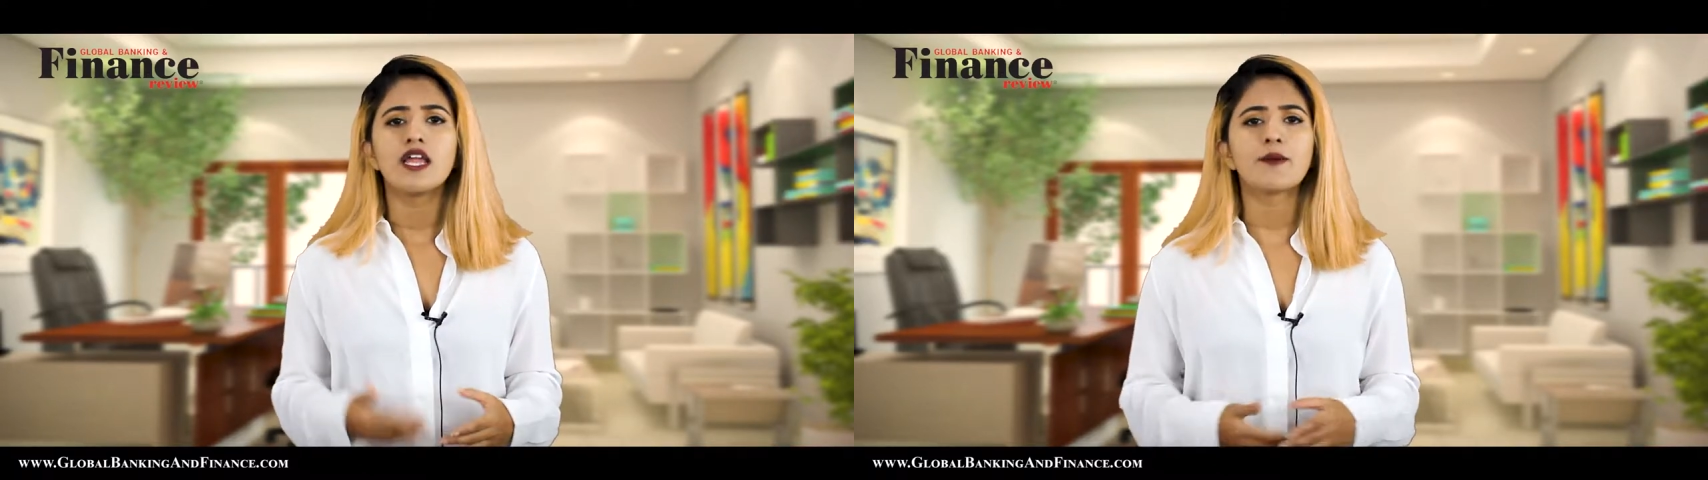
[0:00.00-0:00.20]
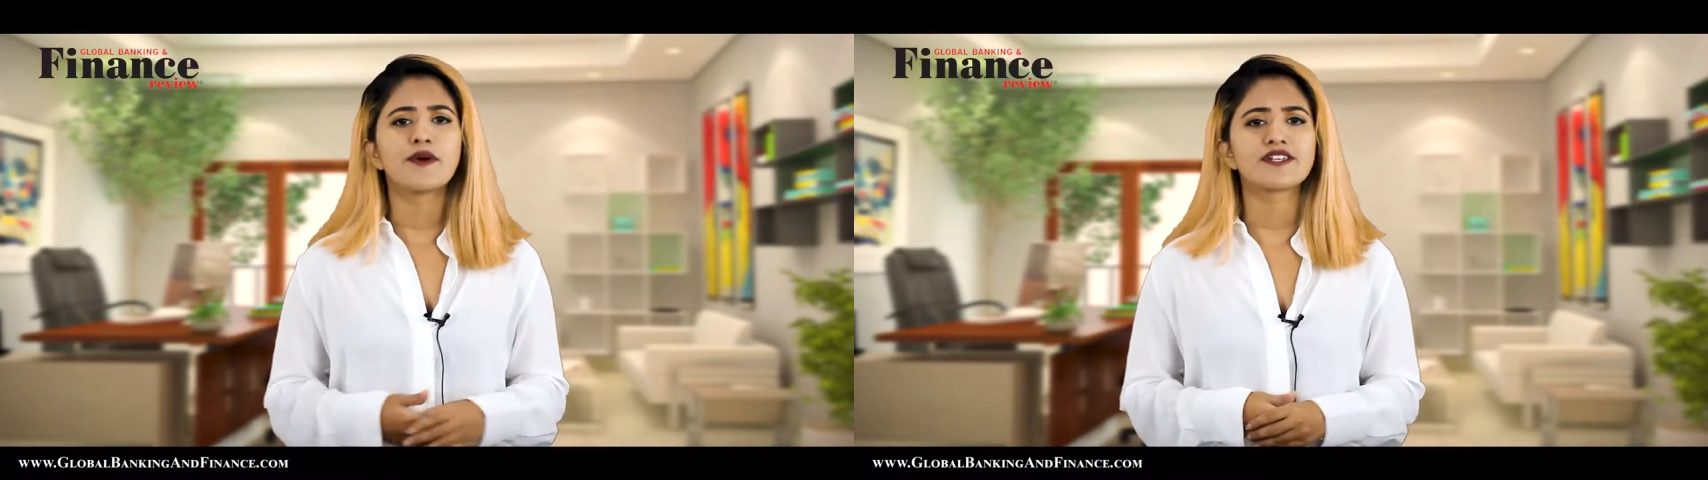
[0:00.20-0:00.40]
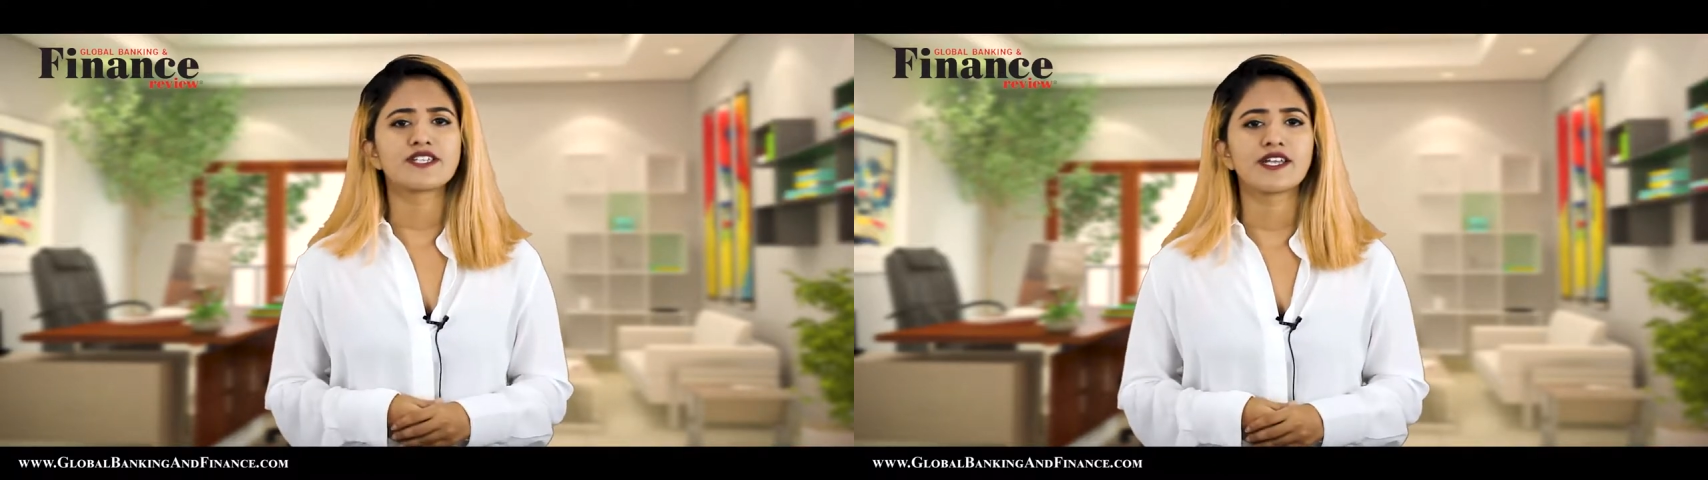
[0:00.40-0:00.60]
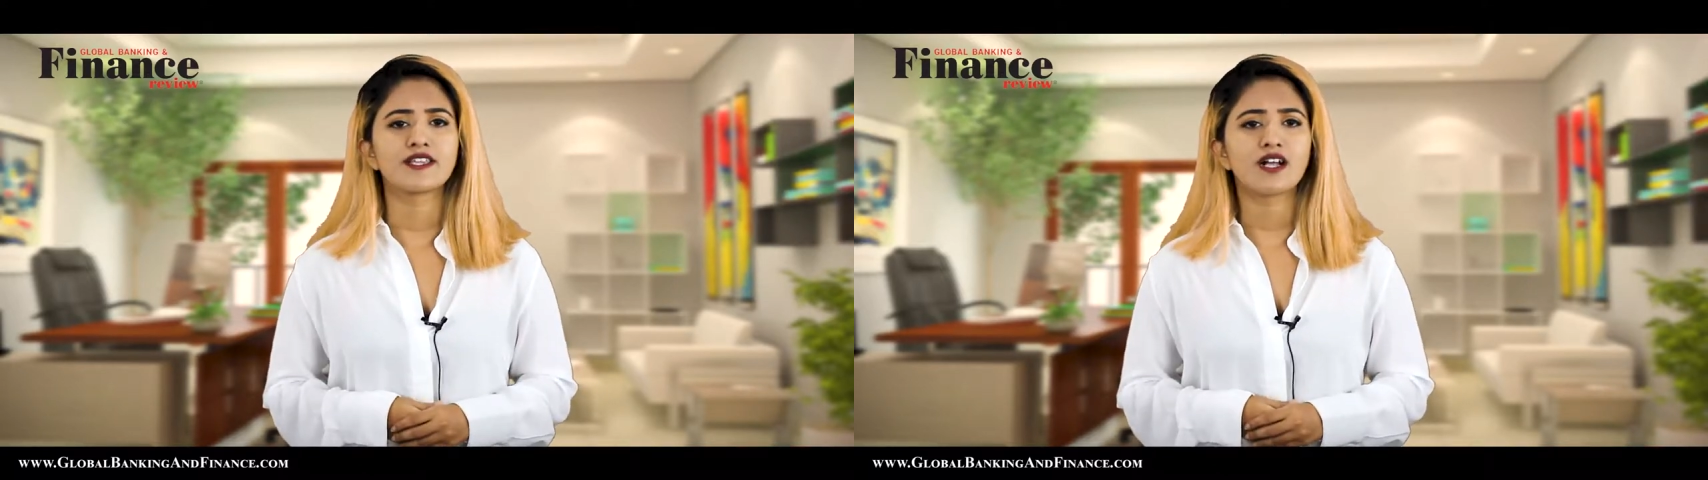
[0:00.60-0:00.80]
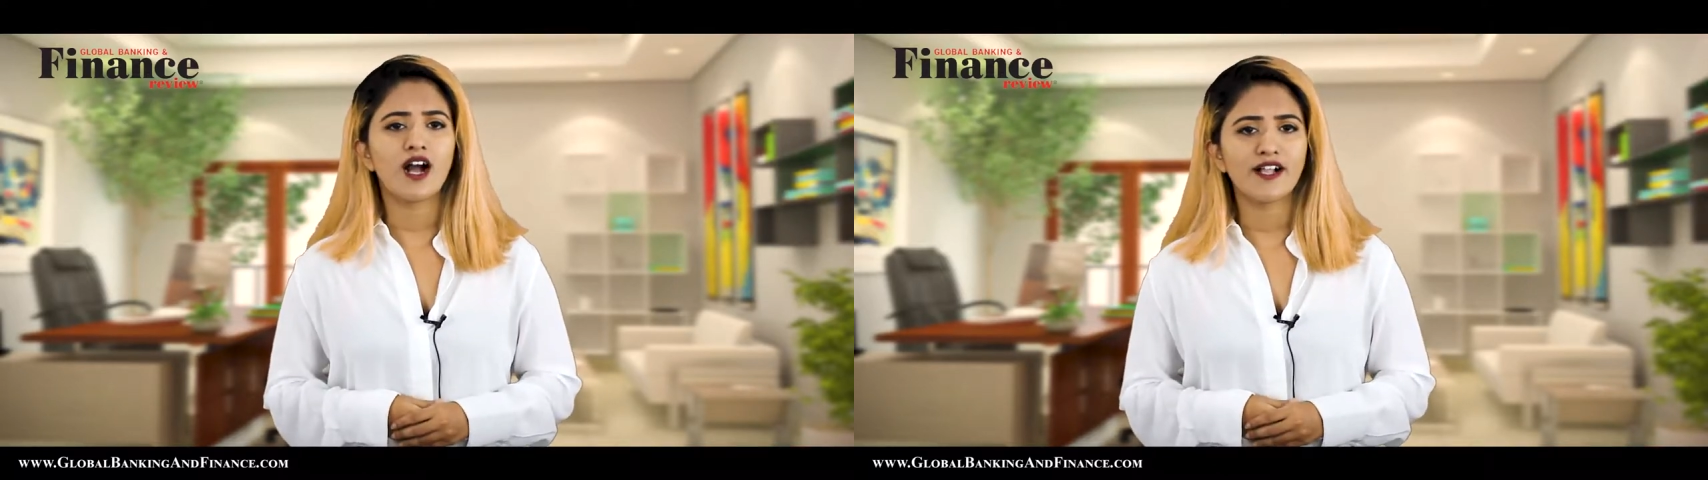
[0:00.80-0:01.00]
immersing in
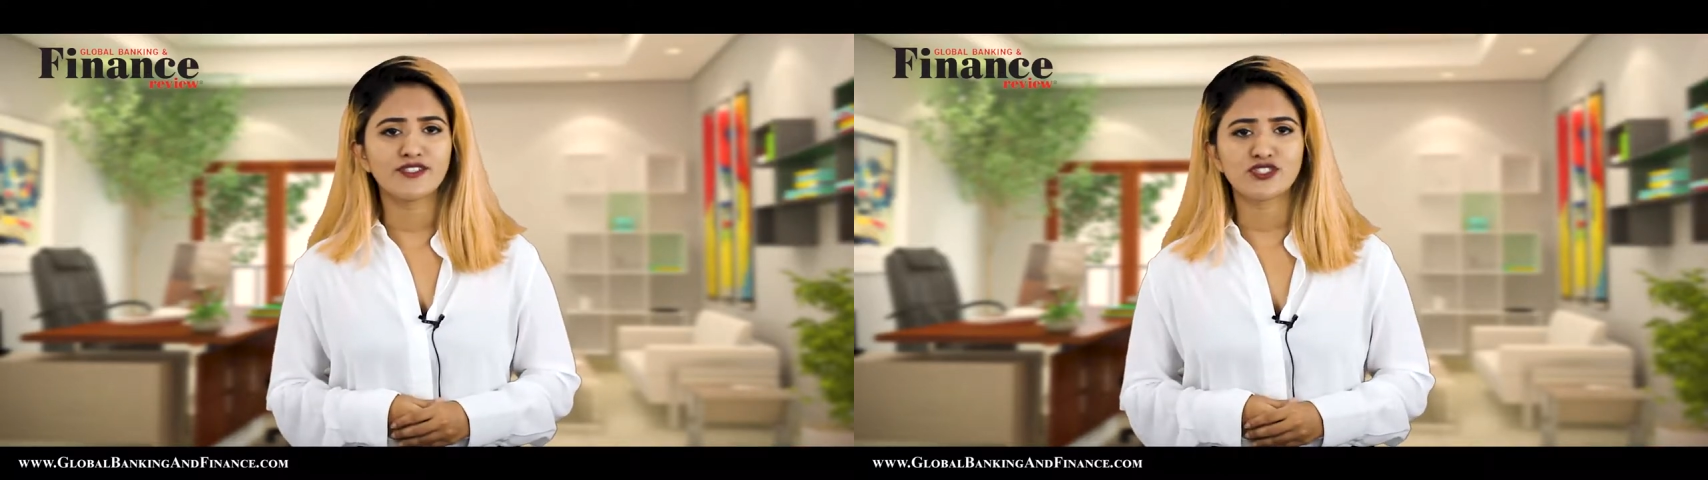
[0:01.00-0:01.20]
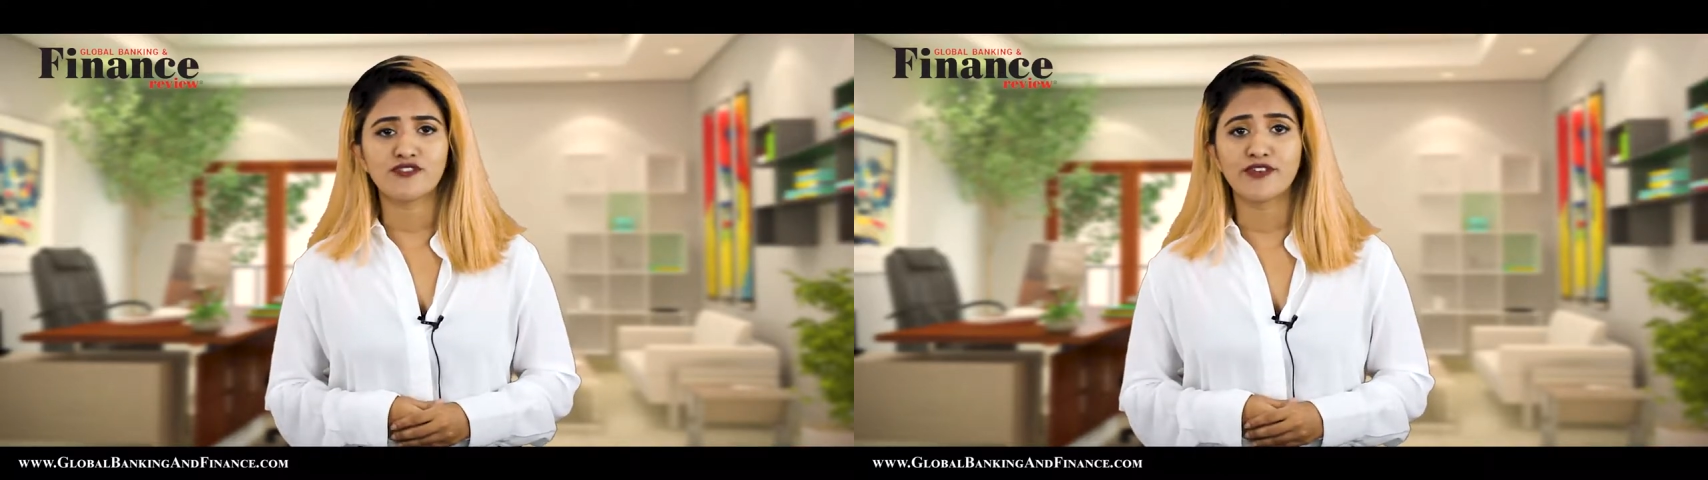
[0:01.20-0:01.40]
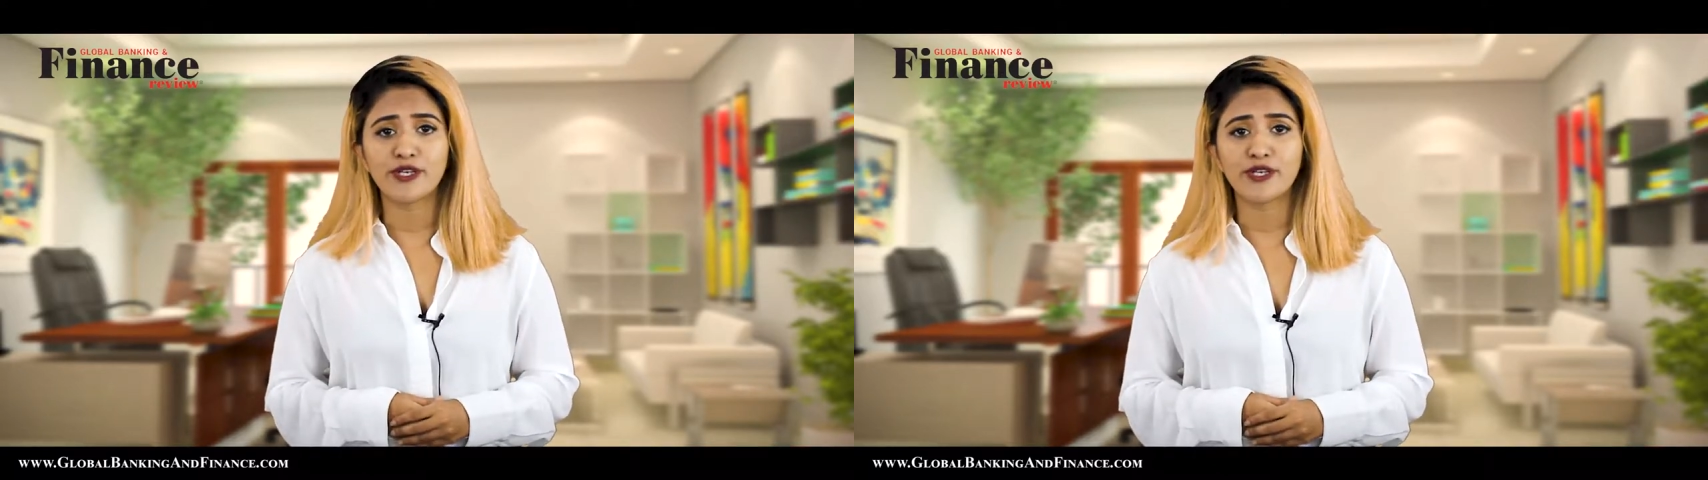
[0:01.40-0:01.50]
the culture of